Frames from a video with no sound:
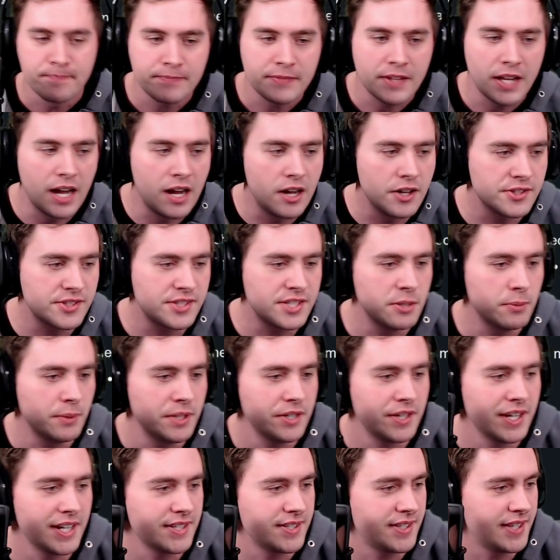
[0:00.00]
I'll see what you
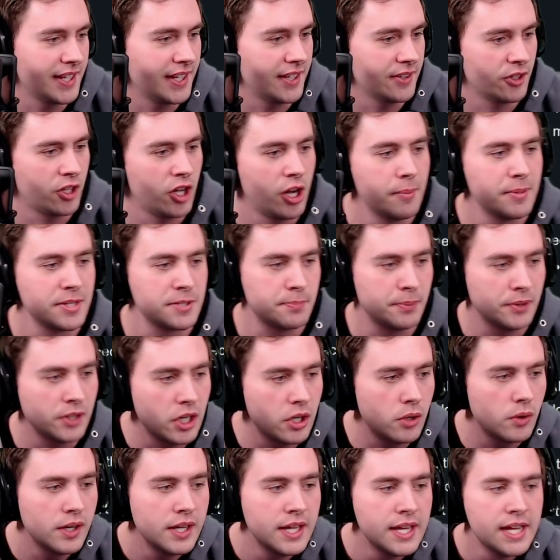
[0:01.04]
guys think in the comments
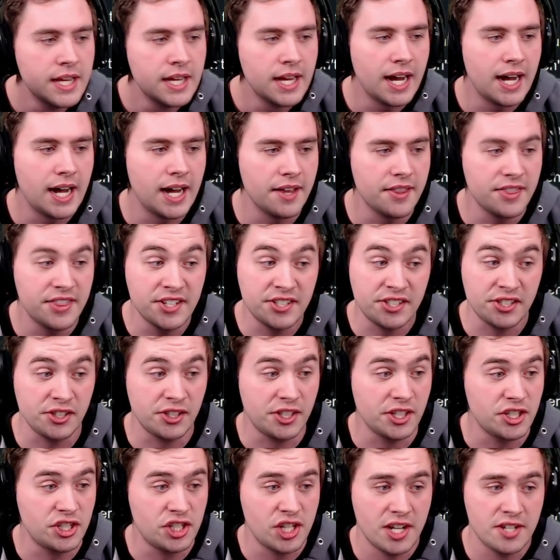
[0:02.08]
below. Uh, this is a
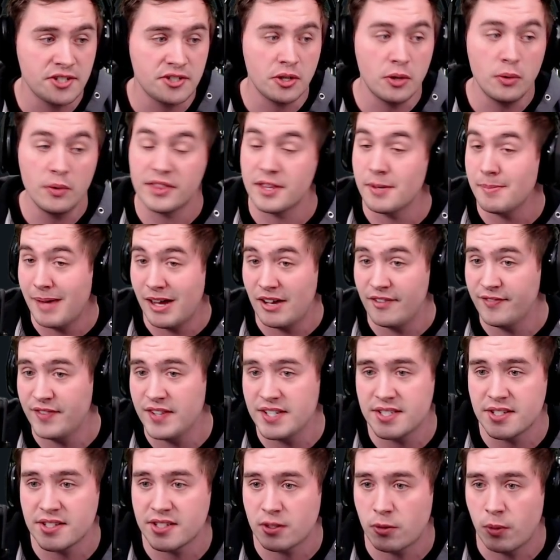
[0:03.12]
good change, though. The
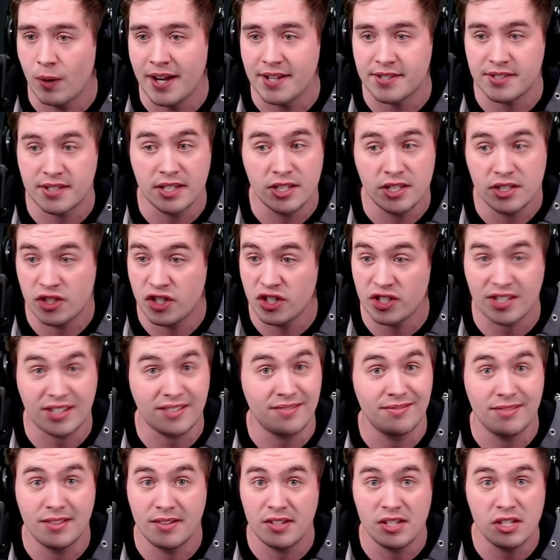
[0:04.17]
Malfeasance quest, just
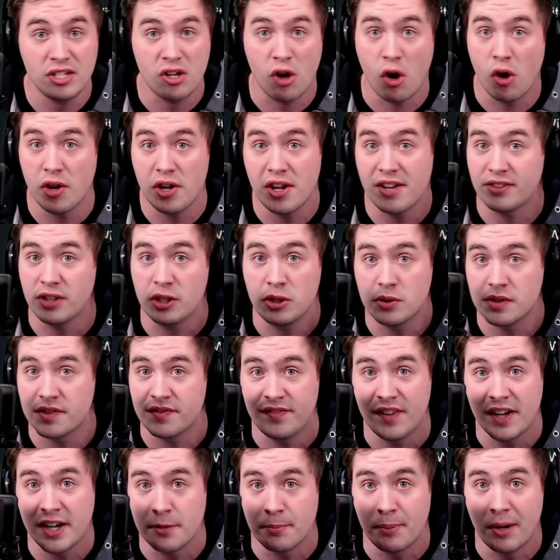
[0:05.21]
all you have to do is
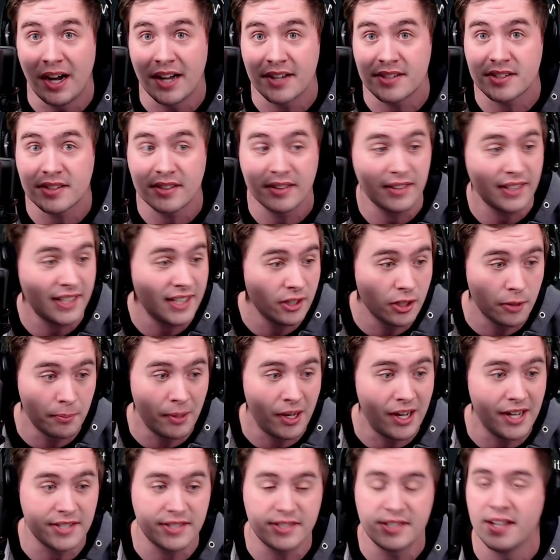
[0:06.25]
fight a boss, kill a
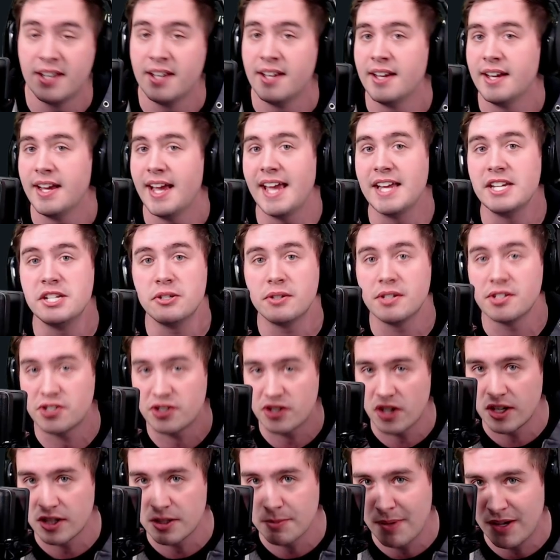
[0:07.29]
boss, and you can
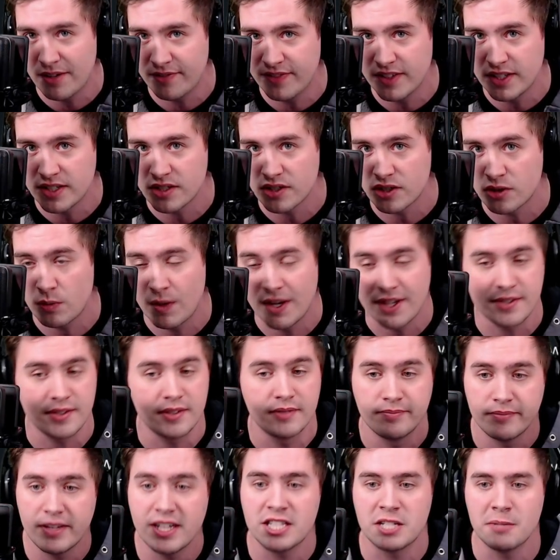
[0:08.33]
start the Malfeasance quest.
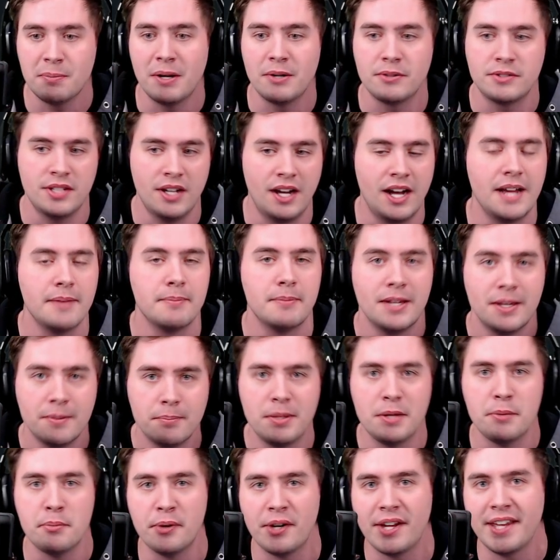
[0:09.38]
It's about time.
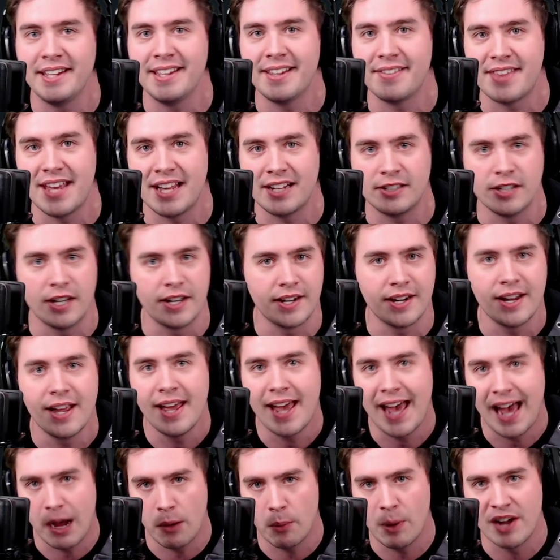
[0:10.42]
People can get that gun
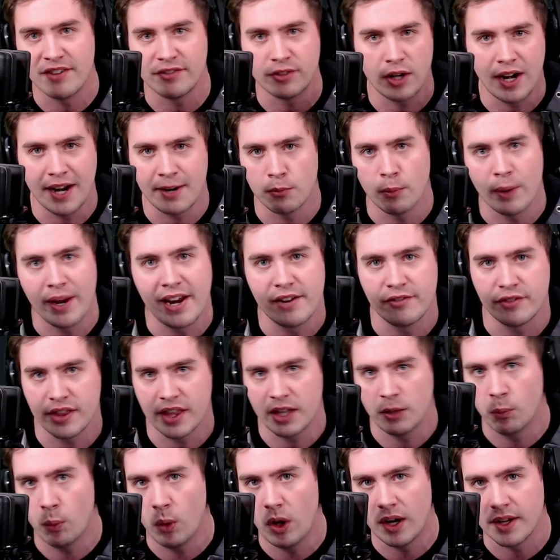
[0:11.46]
however and whenever
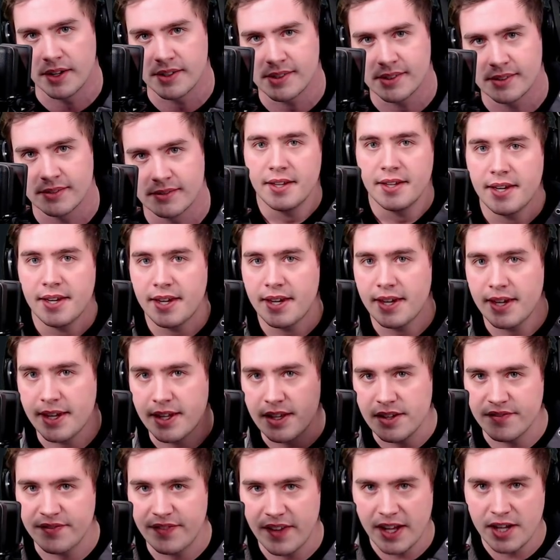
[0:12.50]
they want.
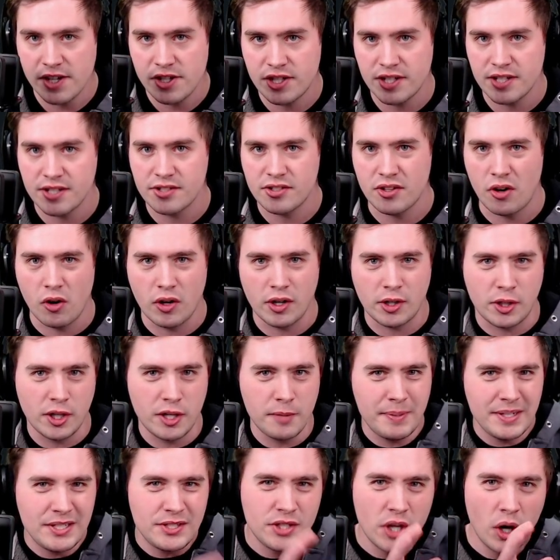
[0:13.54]
Invasions are going to
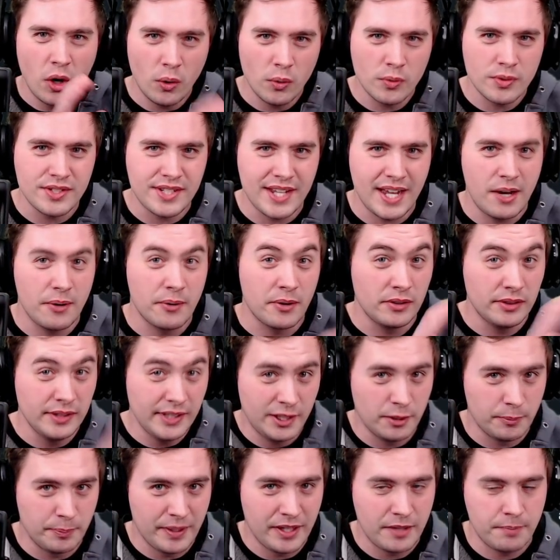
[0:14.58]
be toned down a
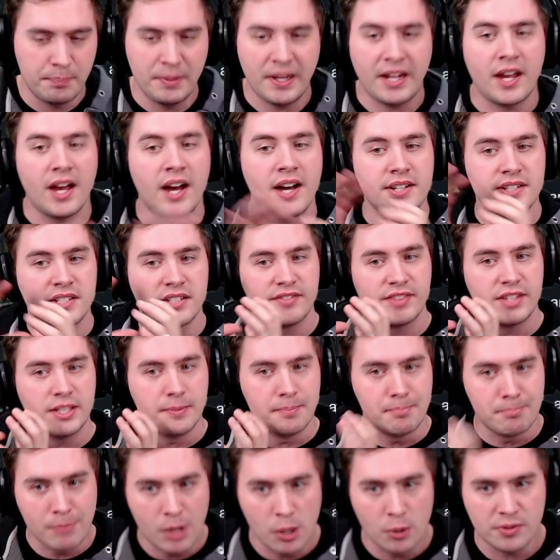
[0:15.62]
little bit because of the
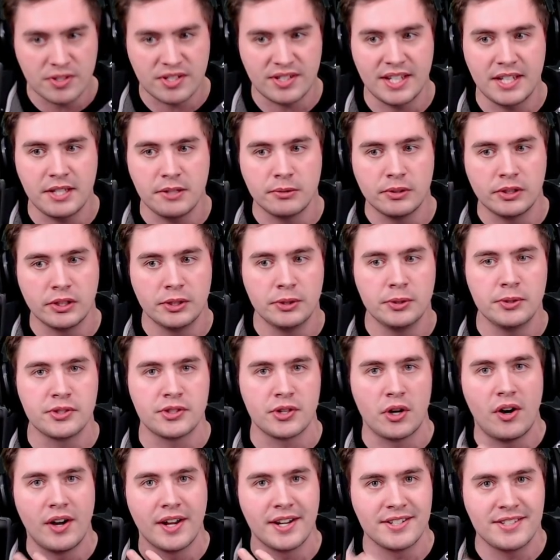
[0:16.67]
motes that you lose
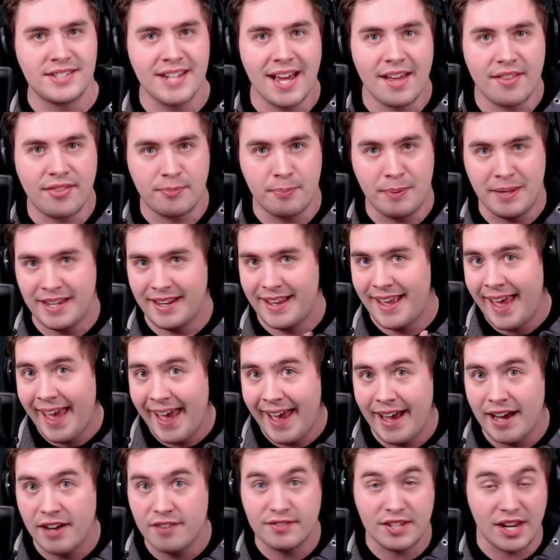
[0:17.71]
on death being
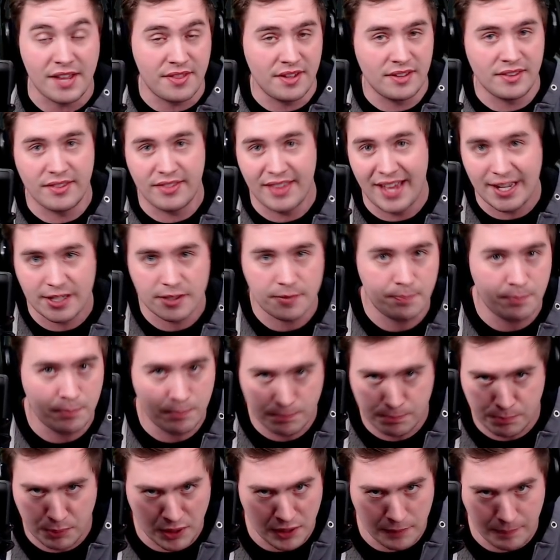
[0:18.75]
halved. I think that that's
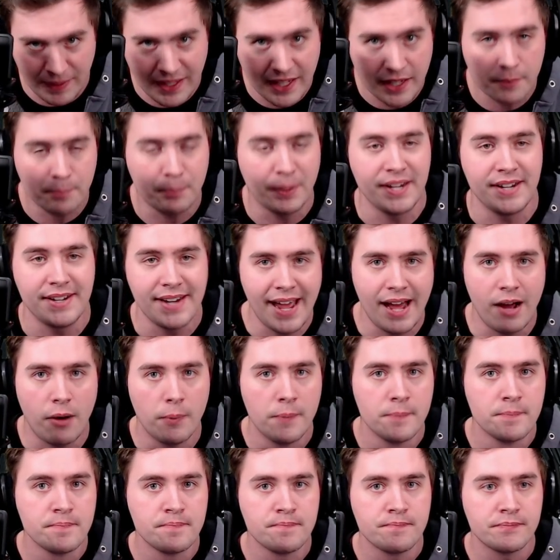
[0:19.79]
pretty big, but now
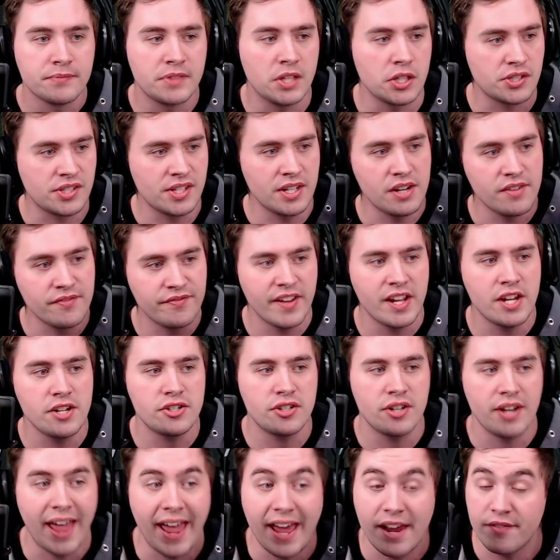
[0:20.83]
there's an
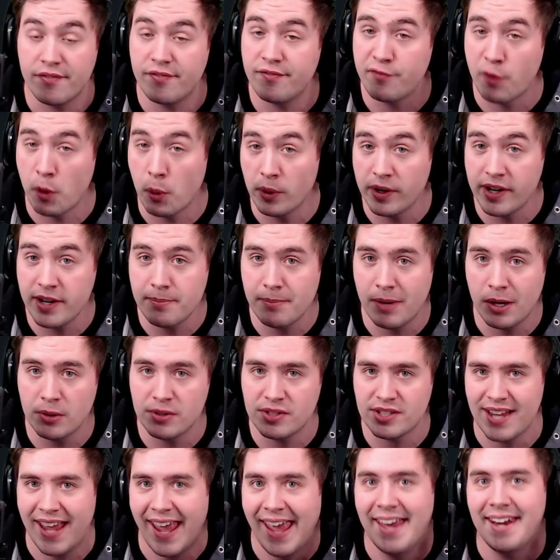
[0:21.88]
invasion at forty
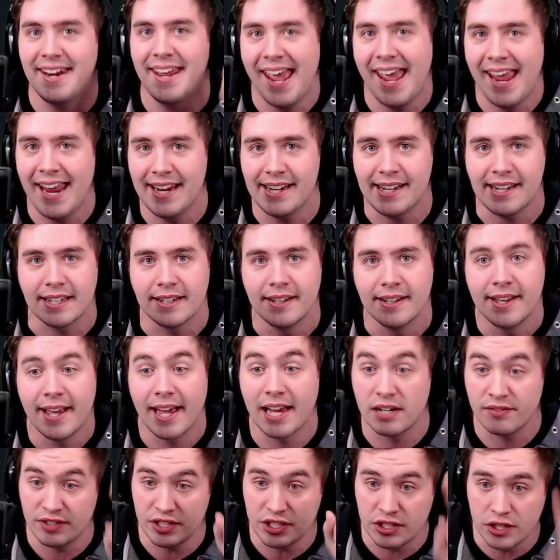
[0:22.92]
motes and eighty,
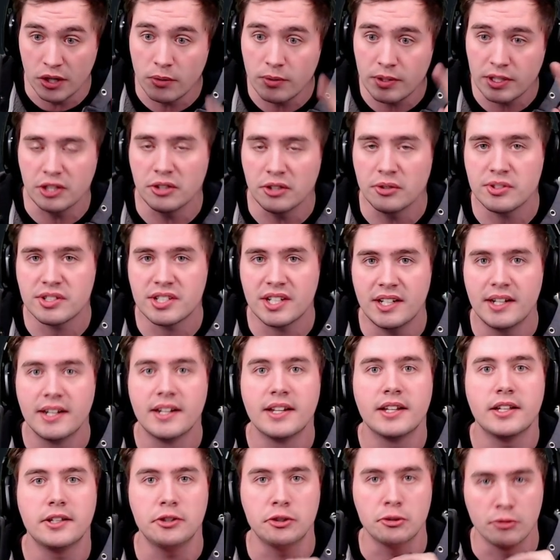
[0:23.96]
and if you don't use it,
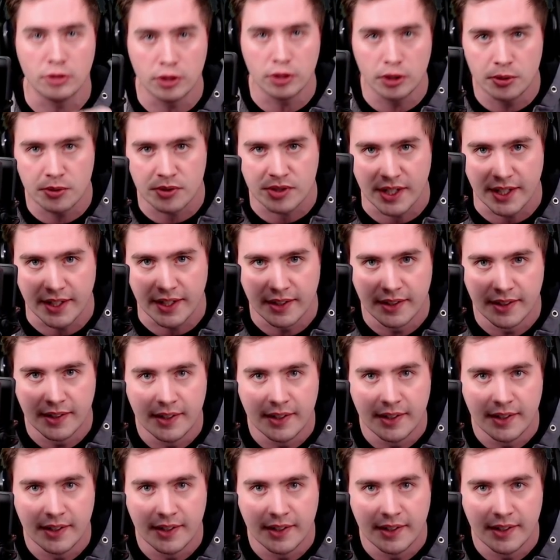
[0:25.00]
you lose it.